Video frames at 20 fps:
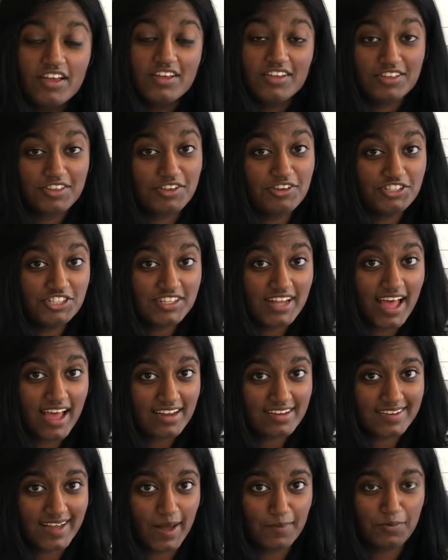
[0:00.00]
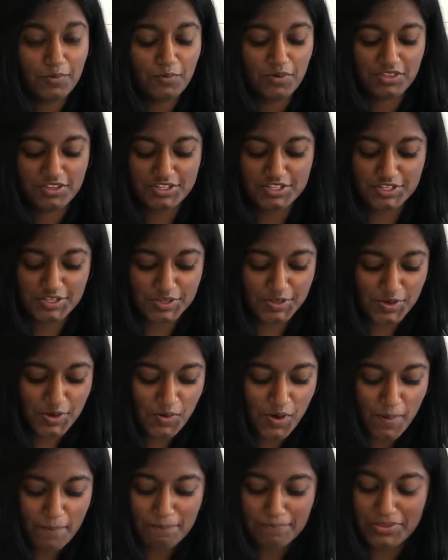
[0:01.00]
You should end up with
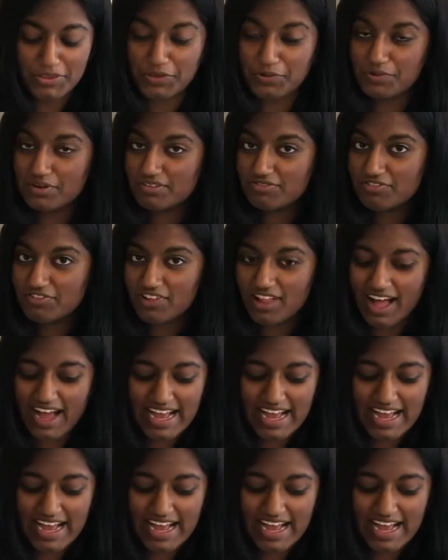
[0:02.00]
2 beautiful